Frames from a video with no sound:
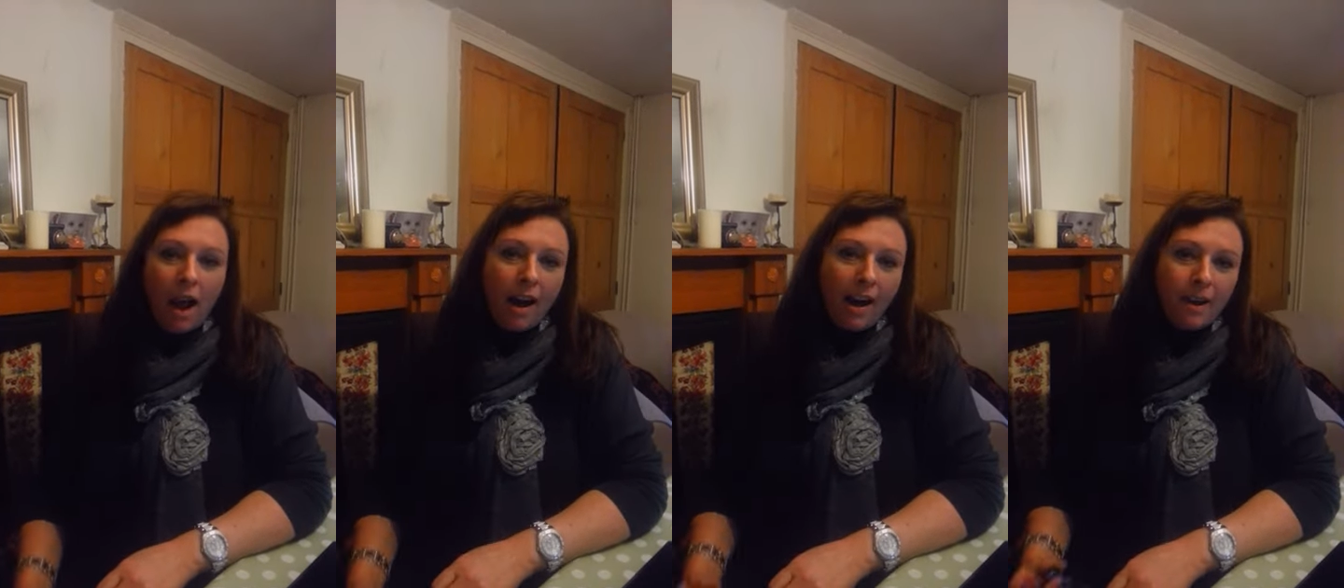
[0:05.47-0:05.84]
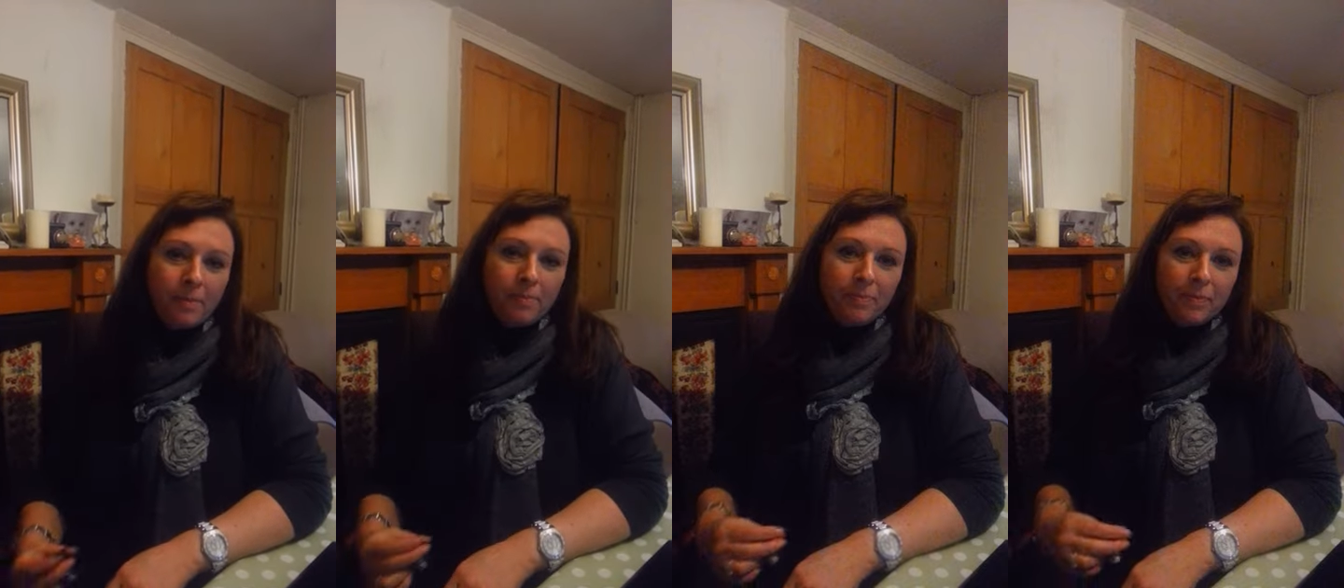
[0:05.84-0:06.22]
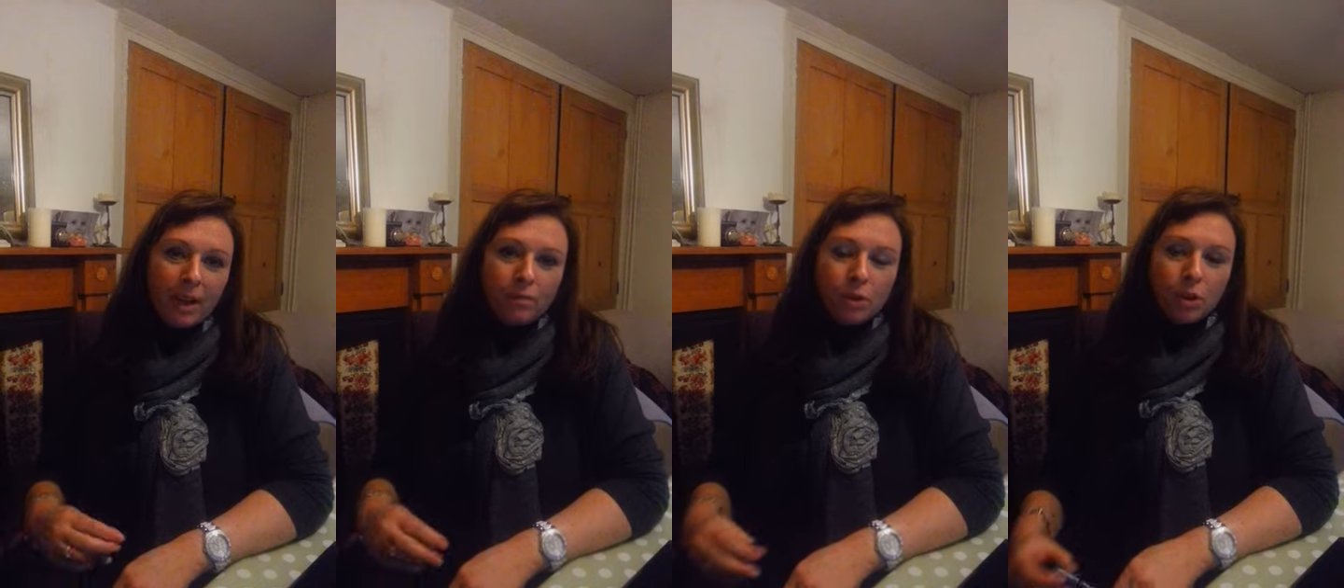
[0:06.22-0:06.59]

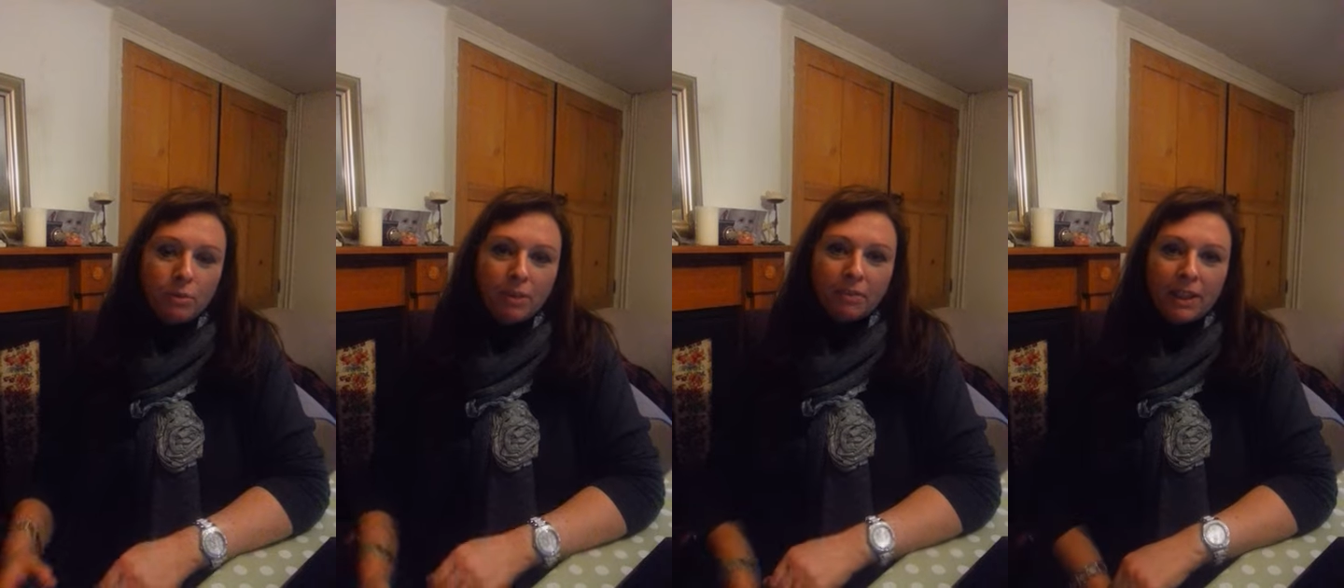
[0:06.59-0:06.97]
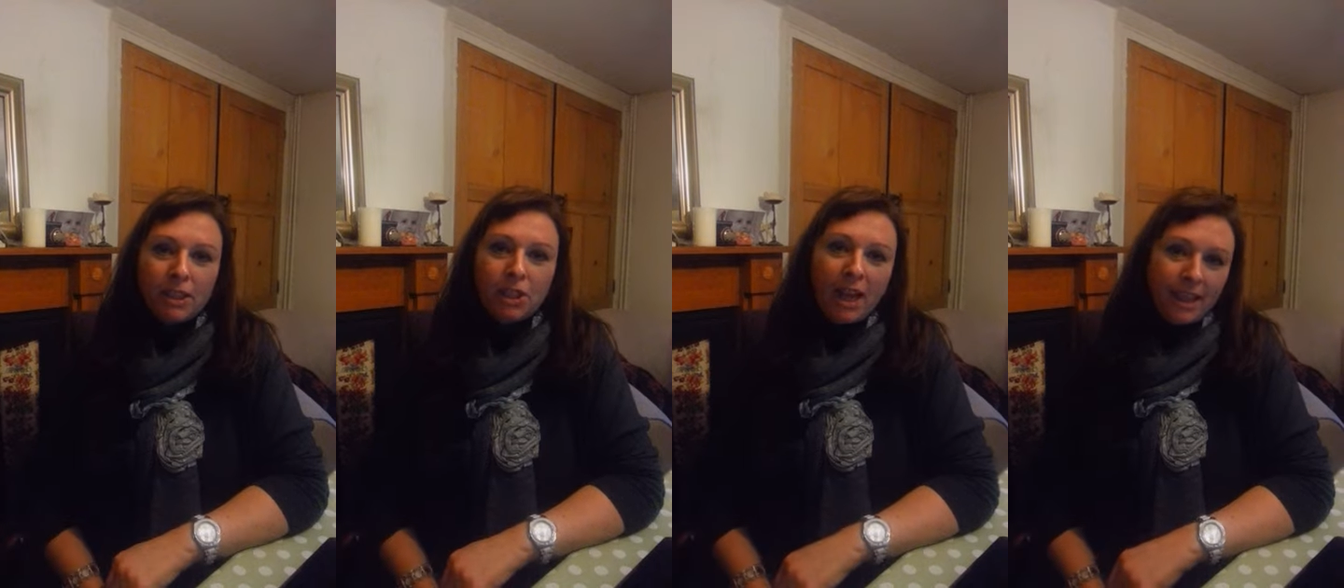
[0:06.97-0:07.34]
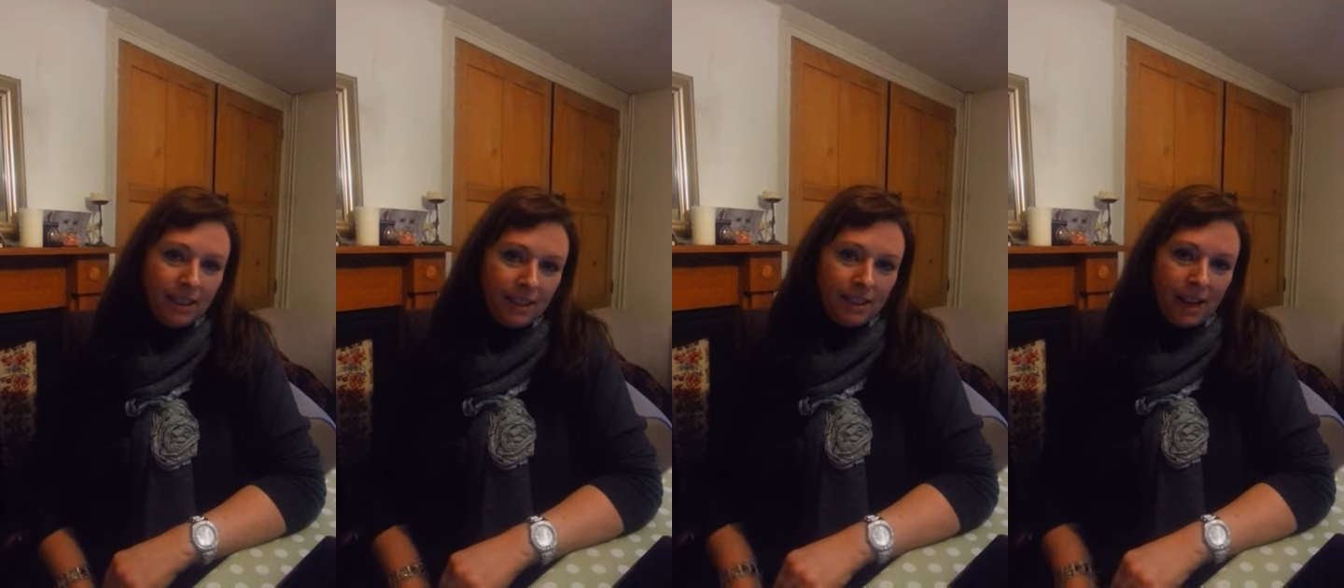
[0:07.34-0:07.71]
I've joined my friend
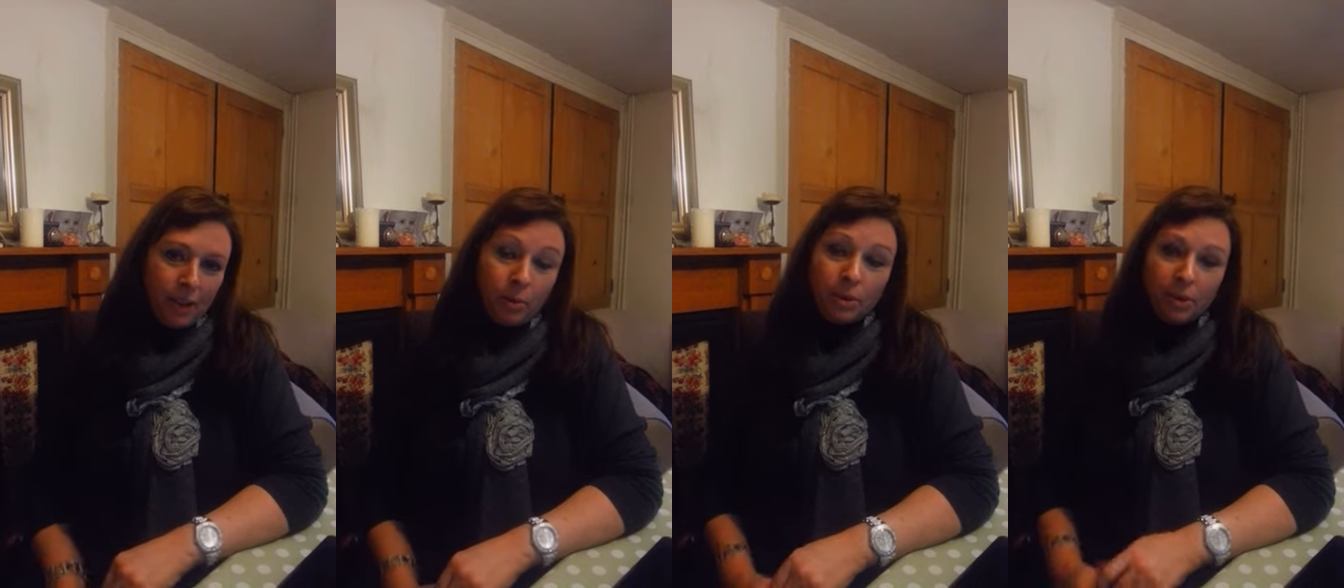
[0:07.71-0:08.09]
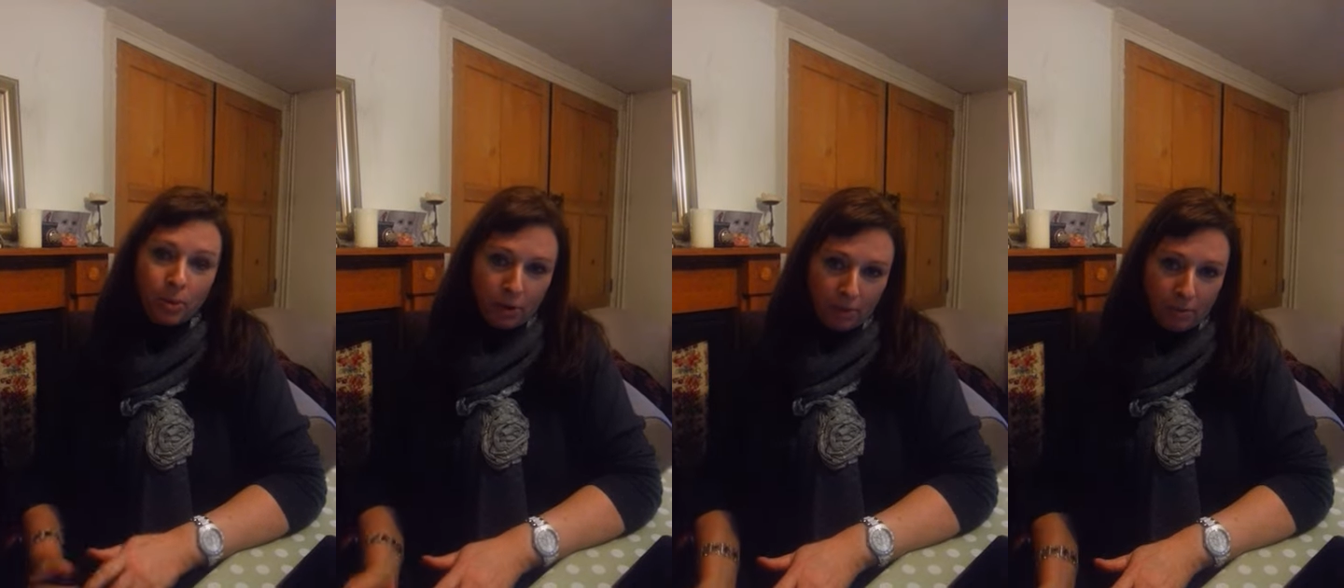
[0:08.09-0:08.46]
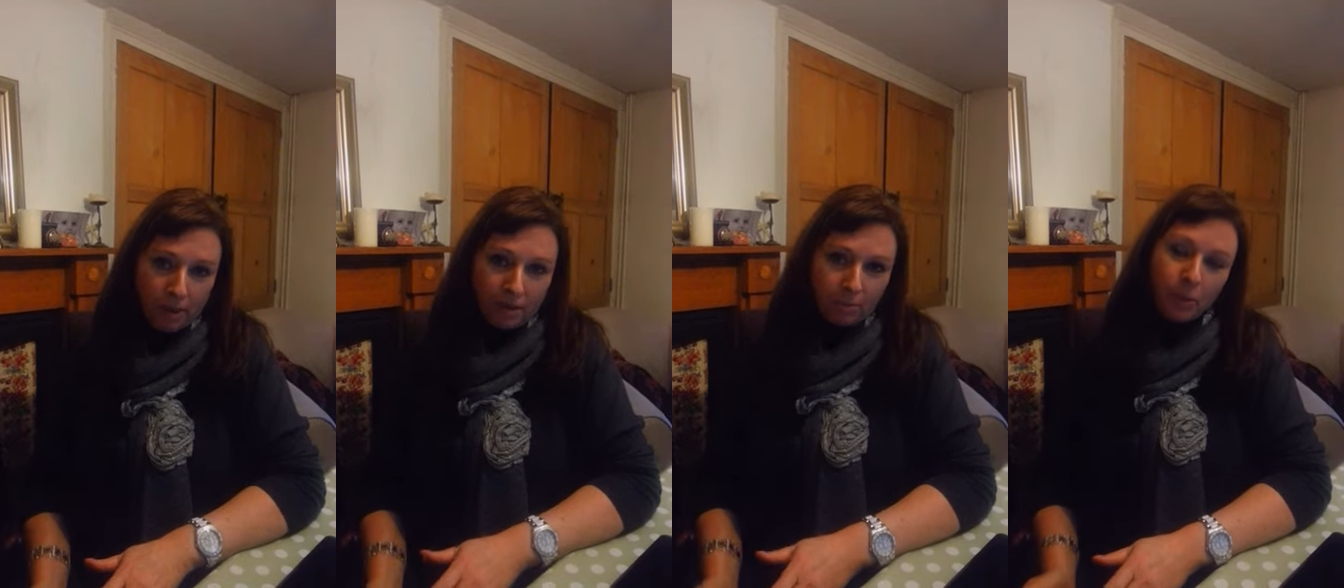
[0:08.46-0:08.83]
Jane today, who is also
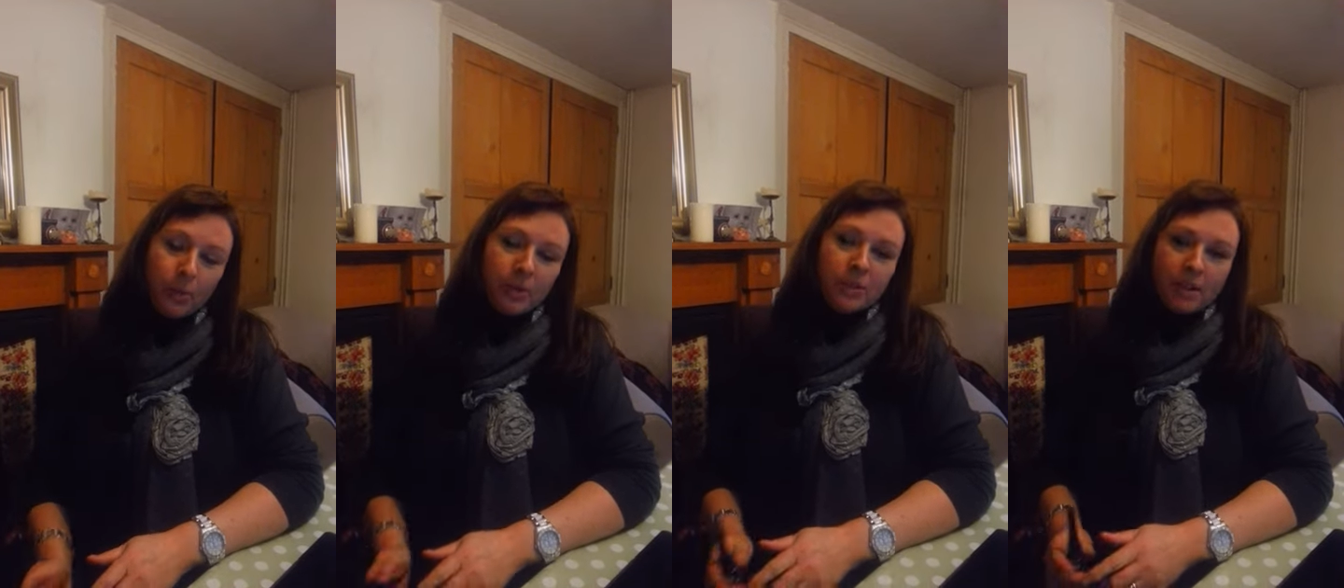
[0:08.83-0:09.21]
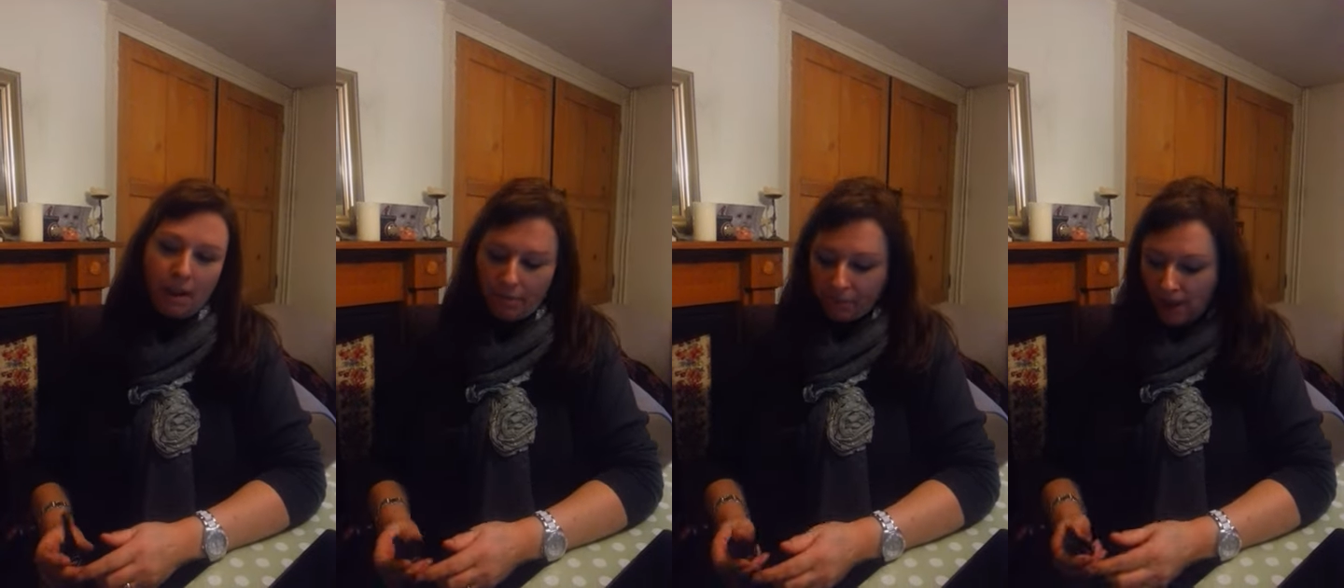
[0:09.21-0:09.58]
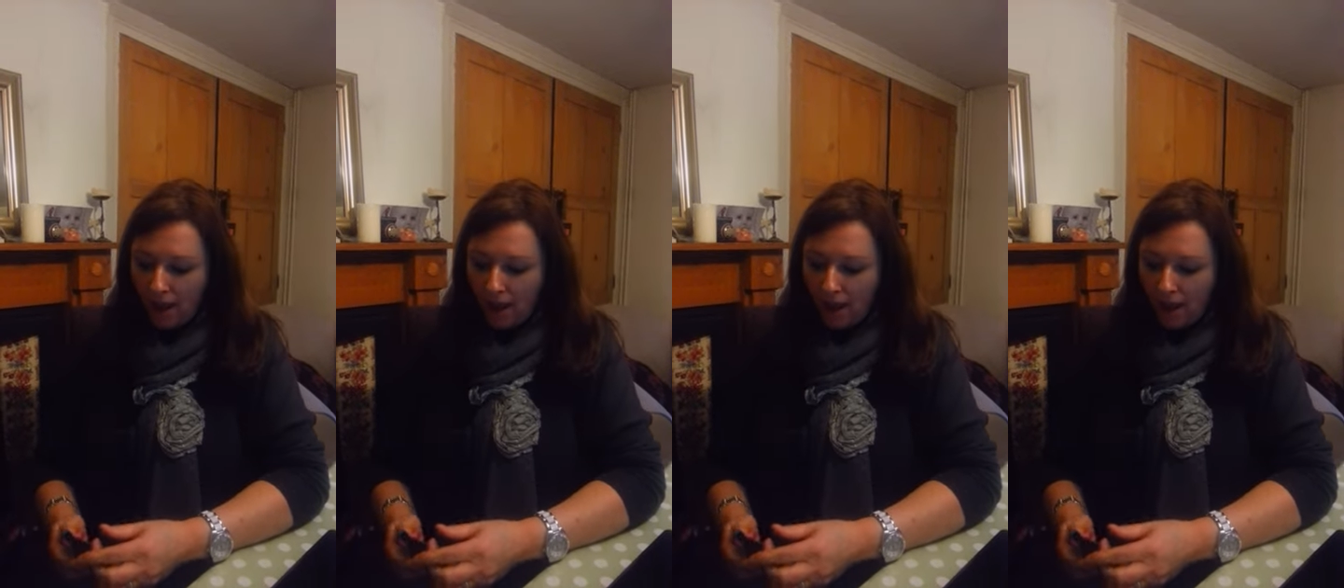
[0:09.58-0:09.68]
my sponsor,